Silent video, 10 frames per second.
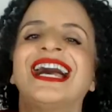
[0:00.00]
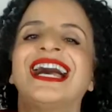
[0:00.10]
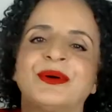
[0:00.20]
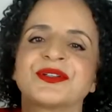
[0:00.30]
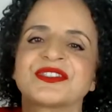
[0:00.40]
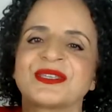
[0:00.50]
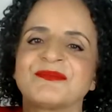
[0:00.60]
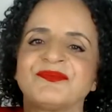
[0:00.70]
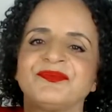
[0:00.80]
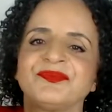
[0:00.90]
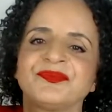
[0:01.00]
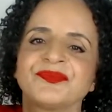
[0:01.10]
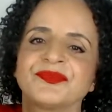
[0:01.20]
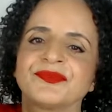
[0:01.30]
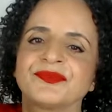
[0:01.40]
at the bottom.
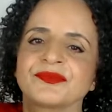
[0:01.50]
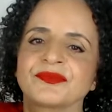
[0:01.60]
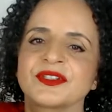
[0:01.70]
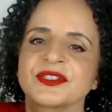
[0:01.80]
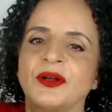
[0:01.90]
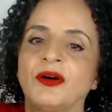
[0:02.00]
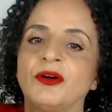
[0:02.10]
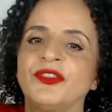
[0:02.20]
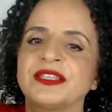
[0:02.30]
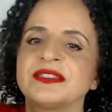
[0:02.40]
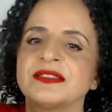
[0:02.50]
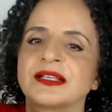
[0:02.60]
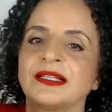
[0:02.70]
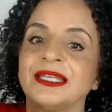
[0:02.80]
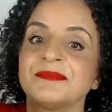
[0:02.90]
So all this is
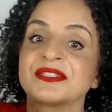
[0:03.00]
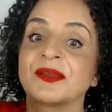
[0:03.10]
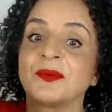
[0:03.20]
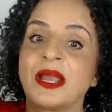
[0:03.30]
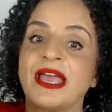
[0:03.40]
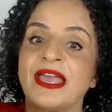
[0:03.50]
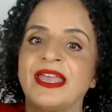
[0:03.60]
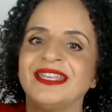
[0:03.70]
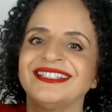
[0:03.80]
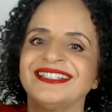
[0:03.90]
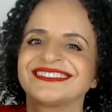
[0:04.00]
clipped away.